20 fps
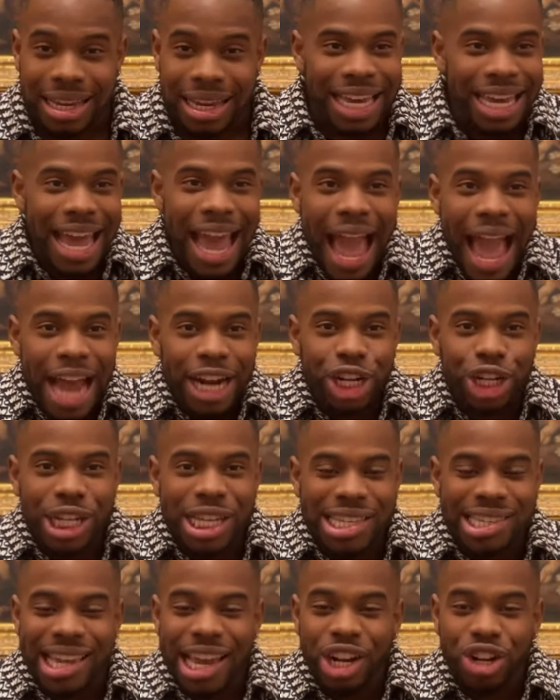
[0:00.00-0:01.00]
he
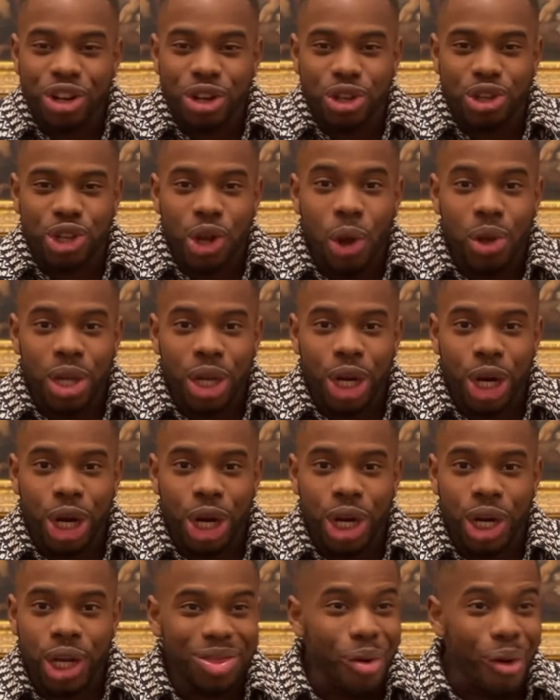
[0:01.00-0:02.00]
actually sexually assaulted
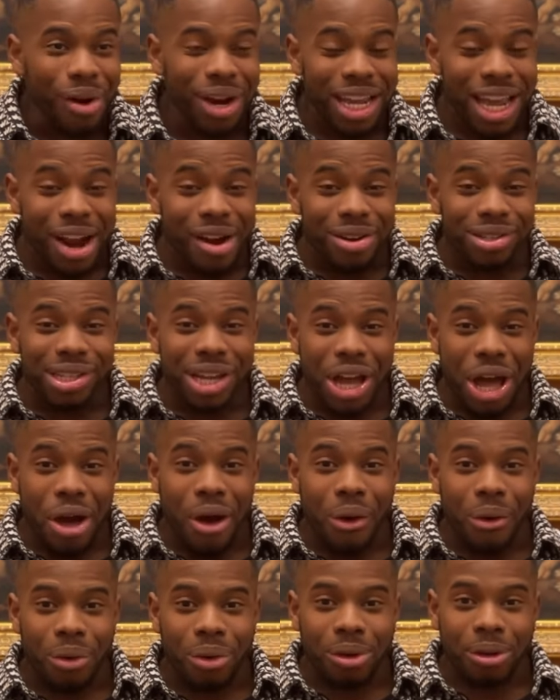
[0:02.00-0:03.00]
her 30 years
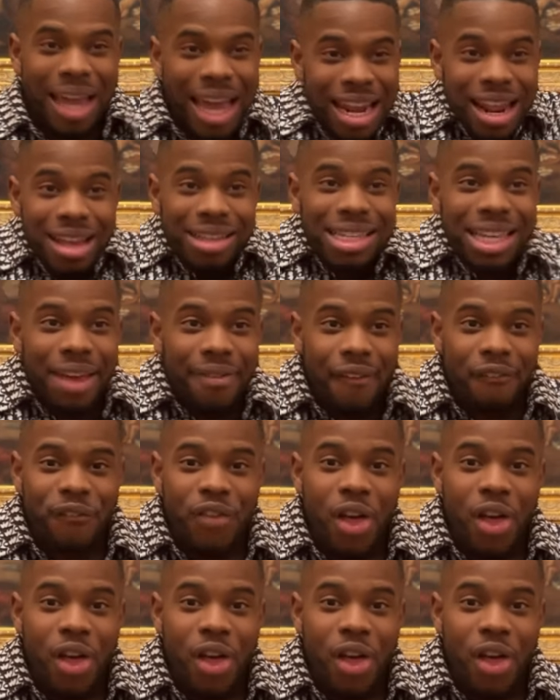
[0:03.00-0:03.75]
ago. He doesn't give a